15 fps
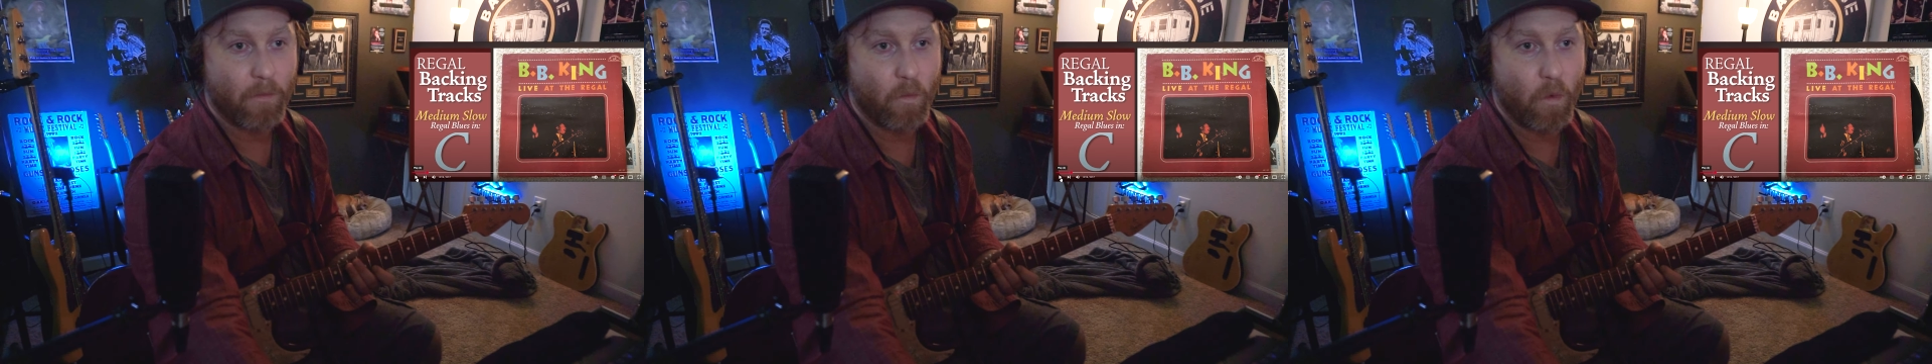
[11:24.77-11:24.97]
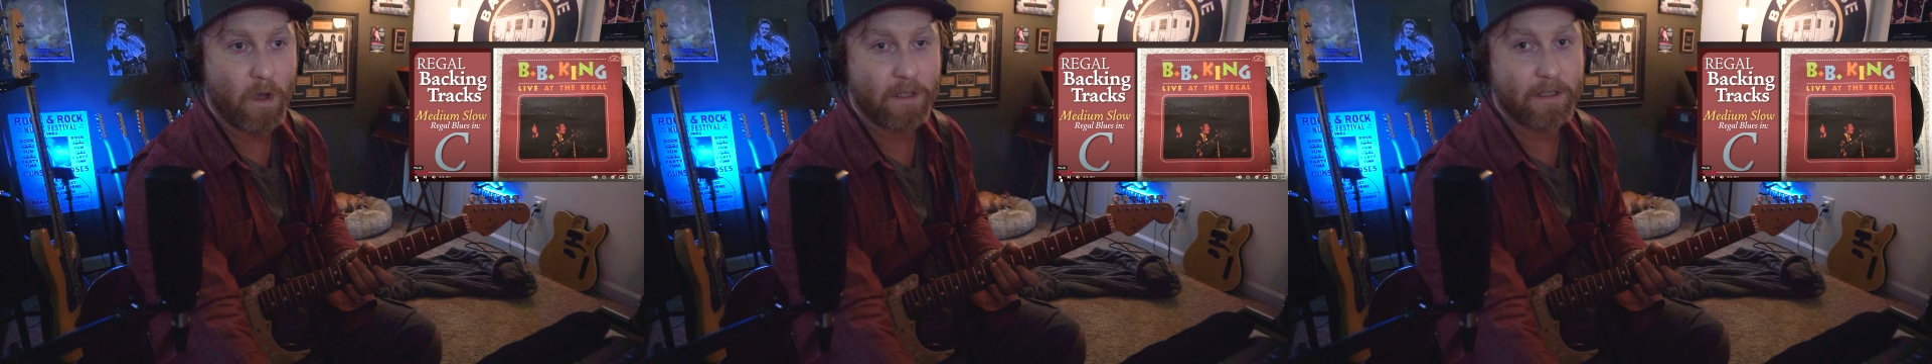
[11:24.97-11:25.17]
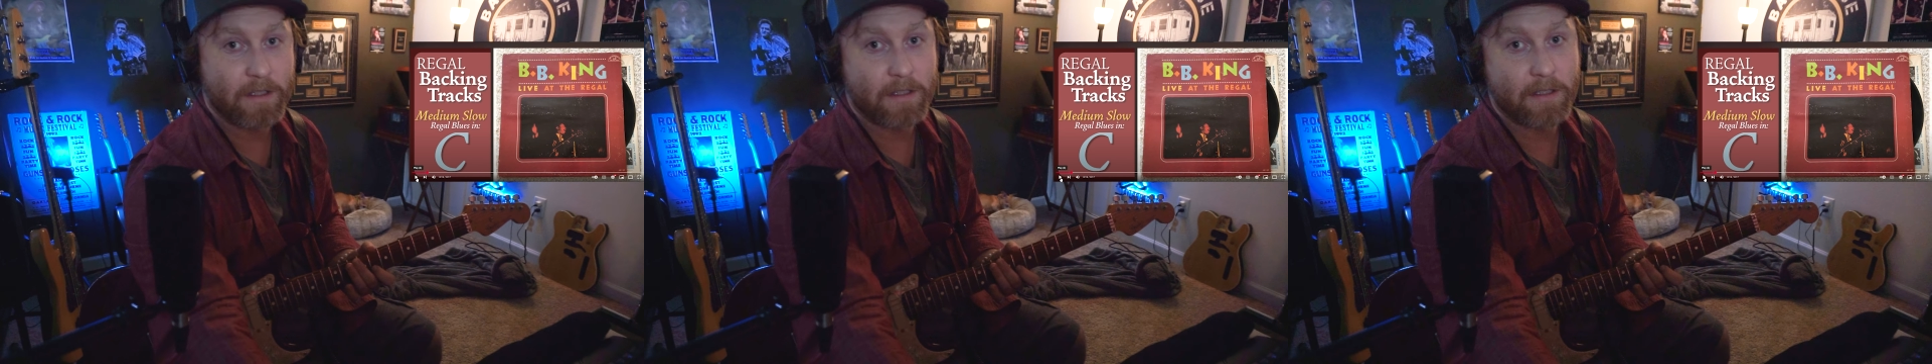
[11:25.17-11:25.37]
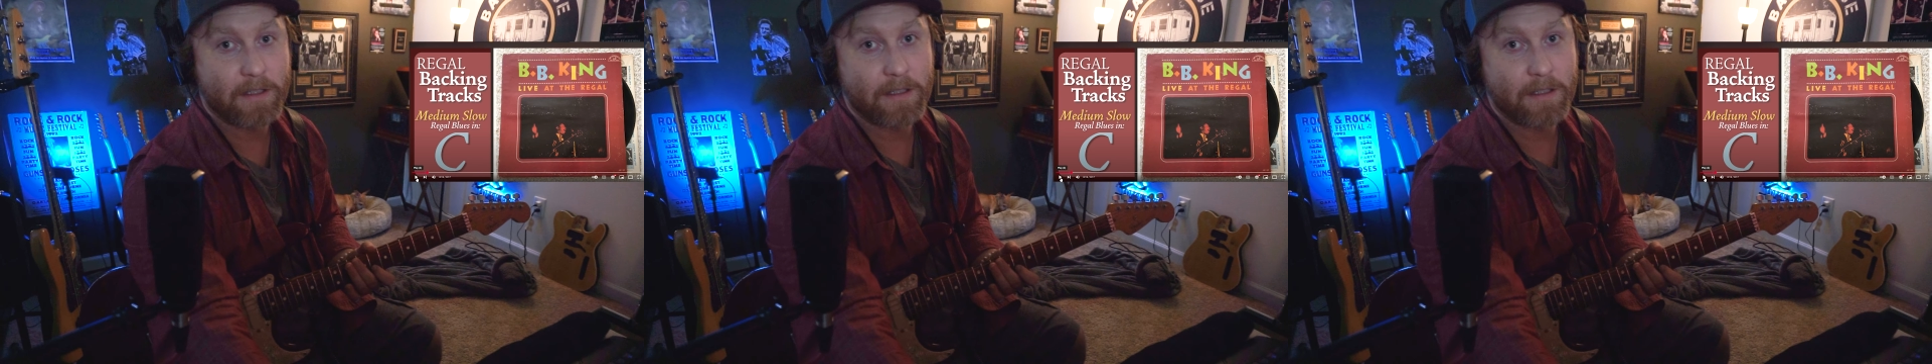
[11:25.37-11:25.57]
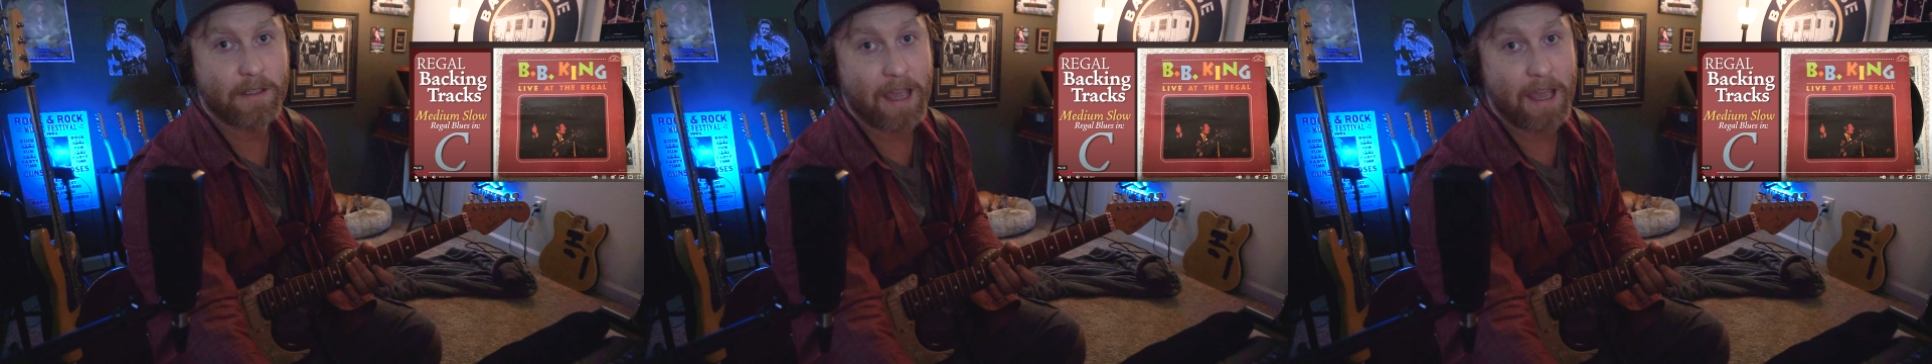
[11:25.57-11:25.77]
what
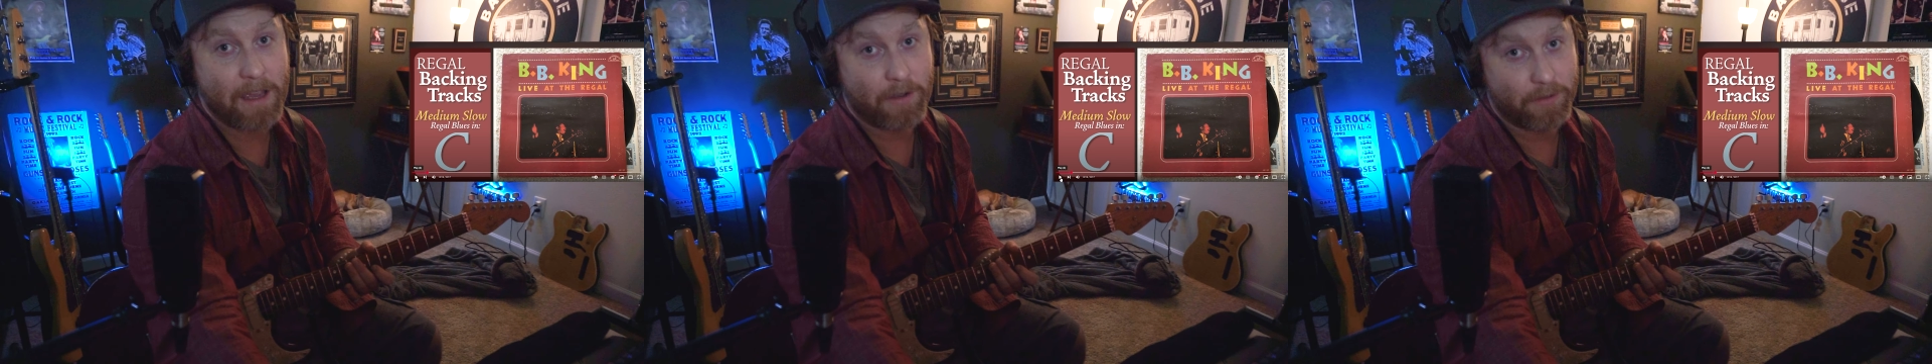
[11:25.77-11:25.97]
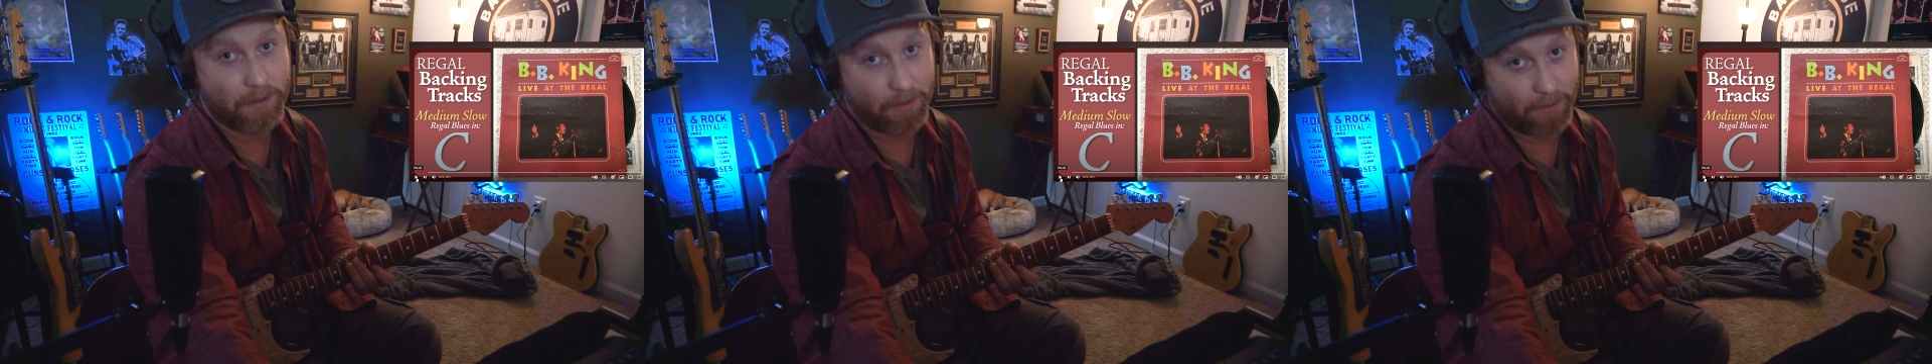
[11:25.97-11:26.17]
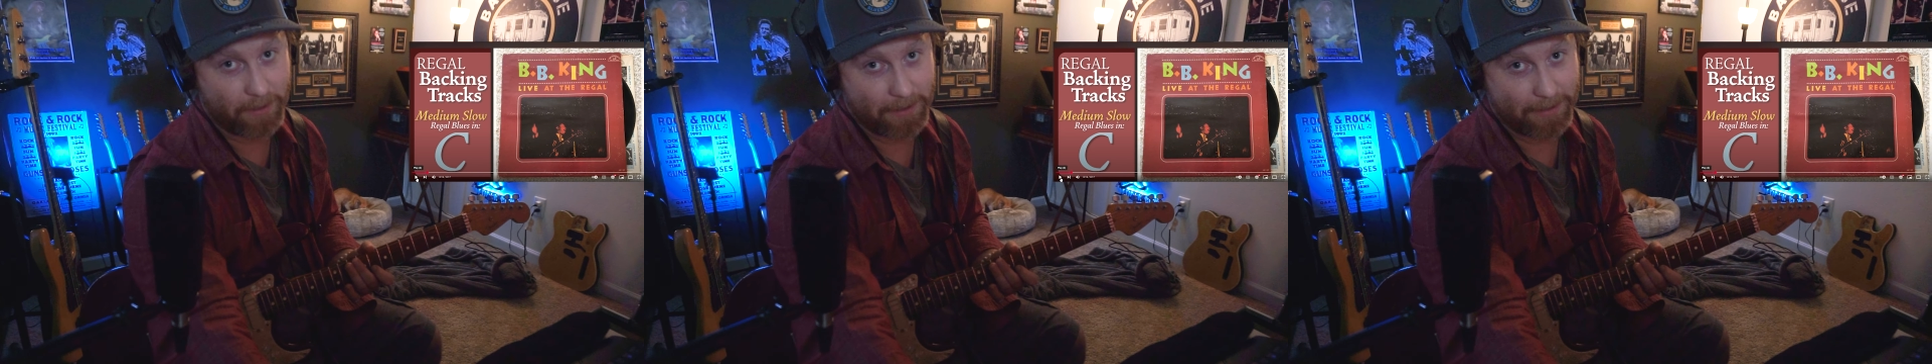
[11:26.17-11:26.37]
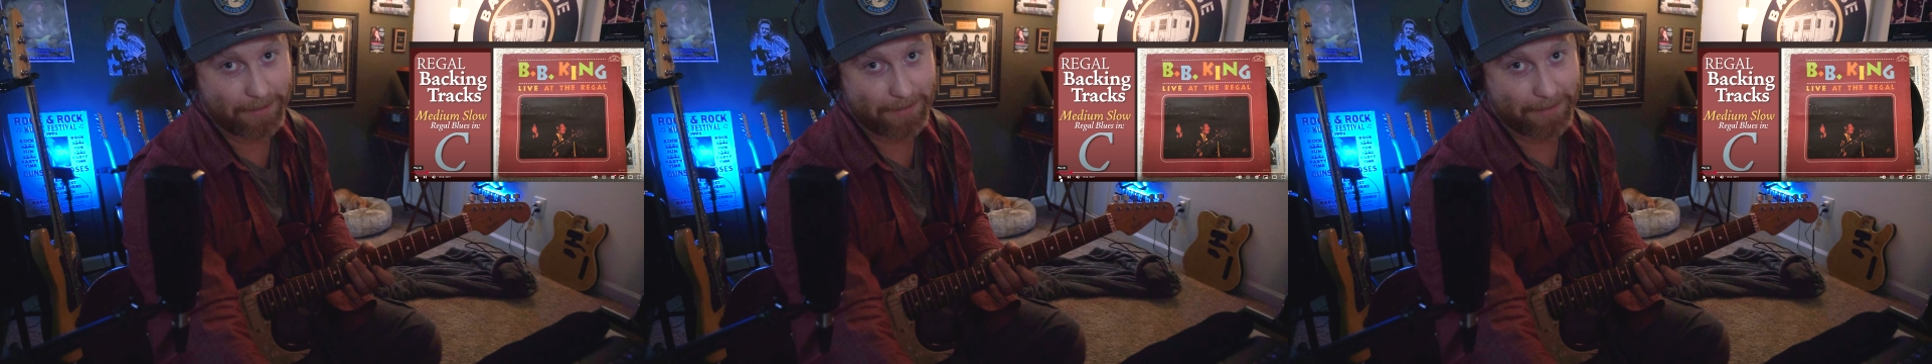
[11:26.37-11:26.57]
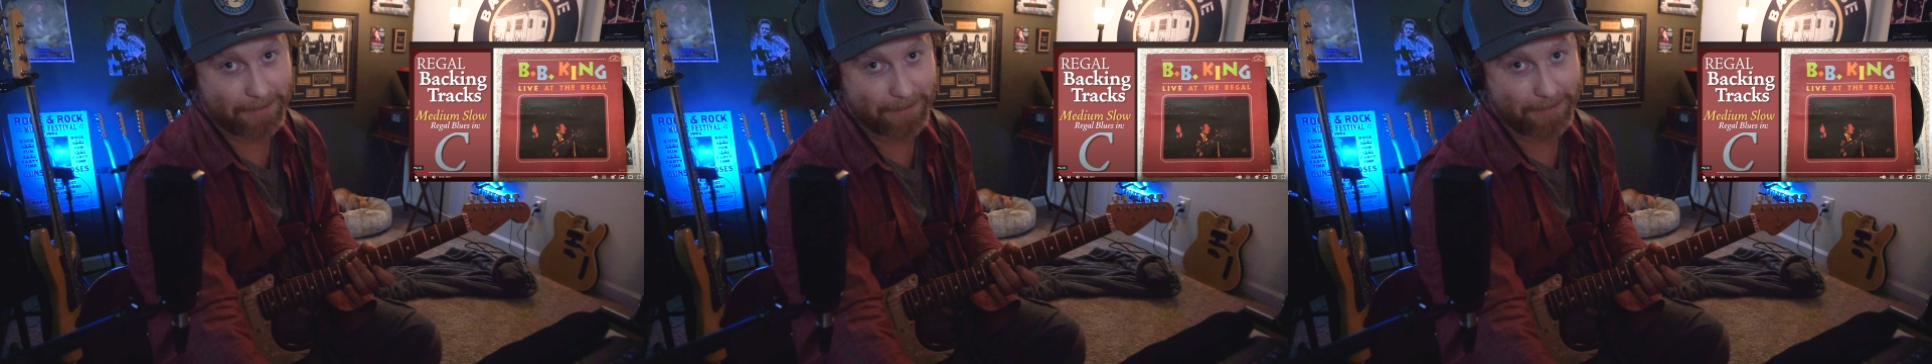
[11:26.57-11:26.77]
scale
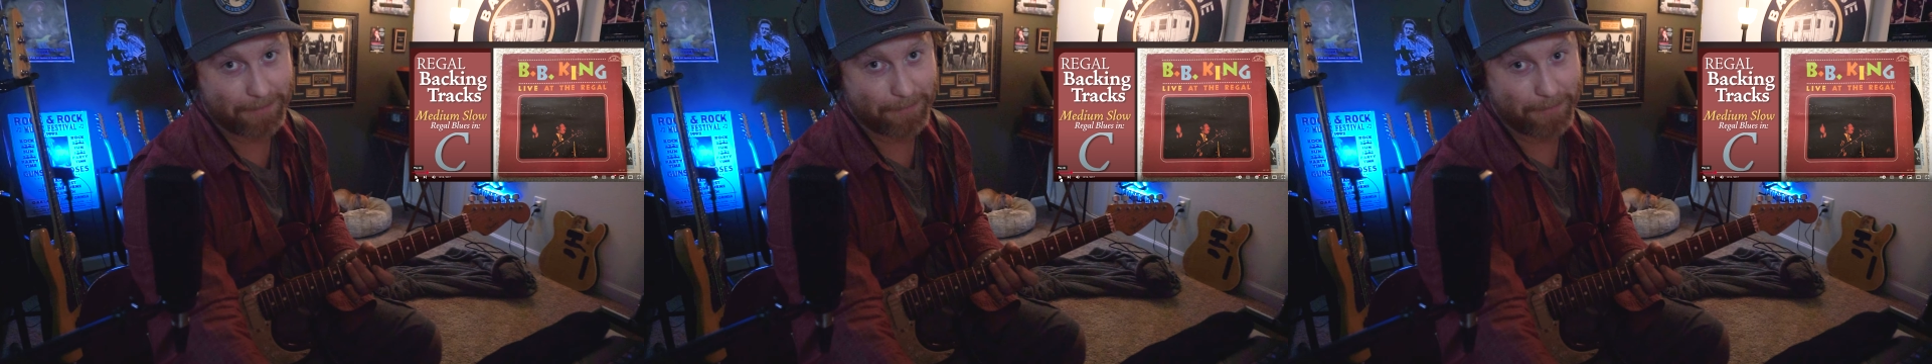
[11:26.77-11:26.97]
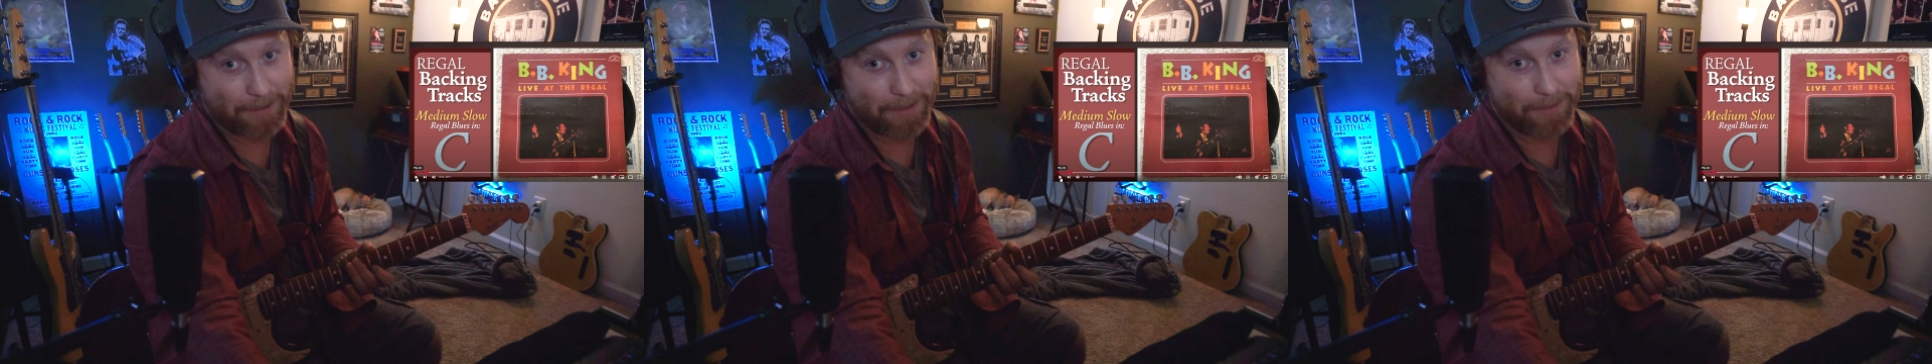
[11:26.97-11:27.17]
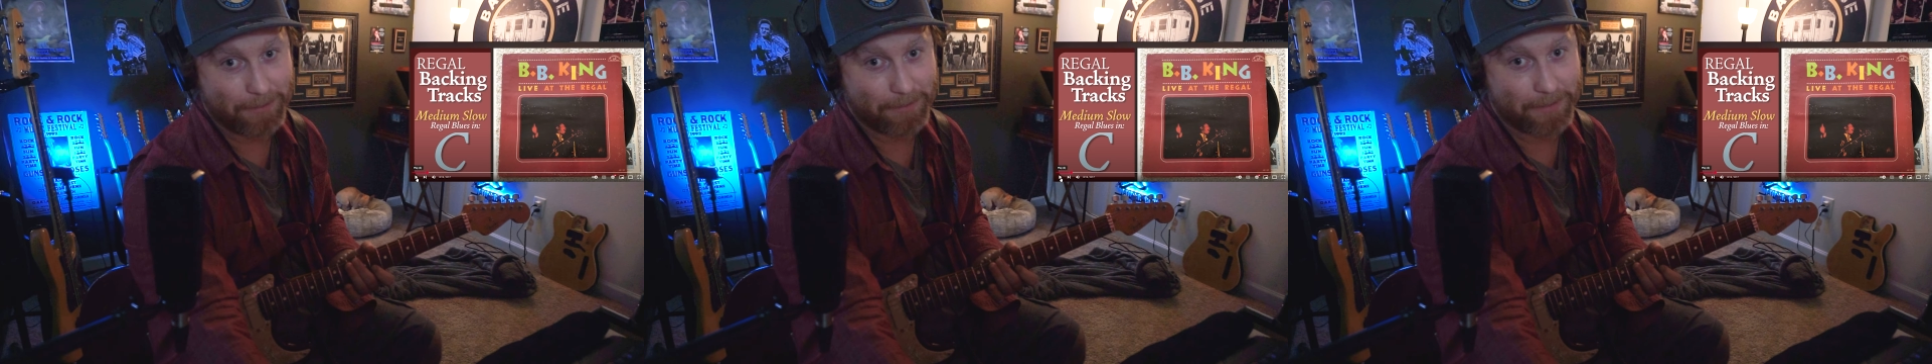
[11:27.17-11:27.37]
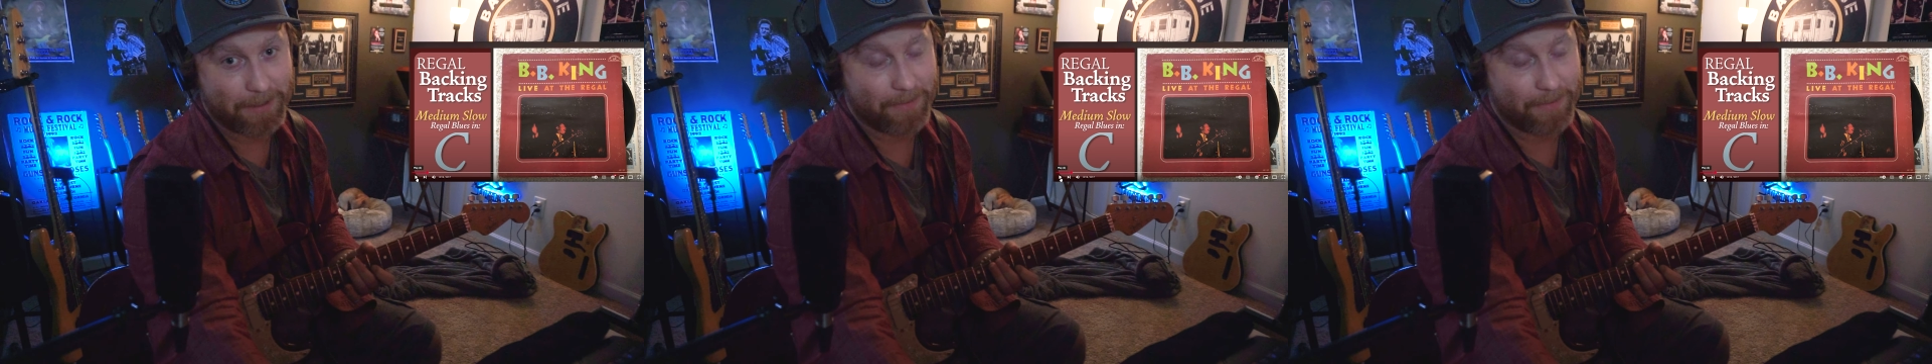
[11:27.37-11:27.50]
degrees we use.